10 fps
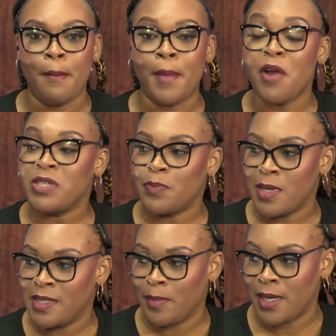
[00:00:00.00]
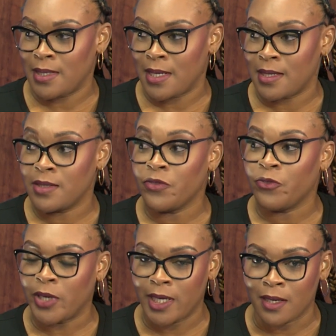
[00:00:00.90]
my responsibility as a
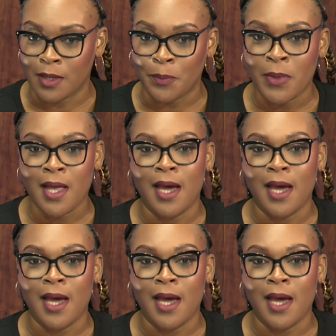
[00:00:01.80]
civilian.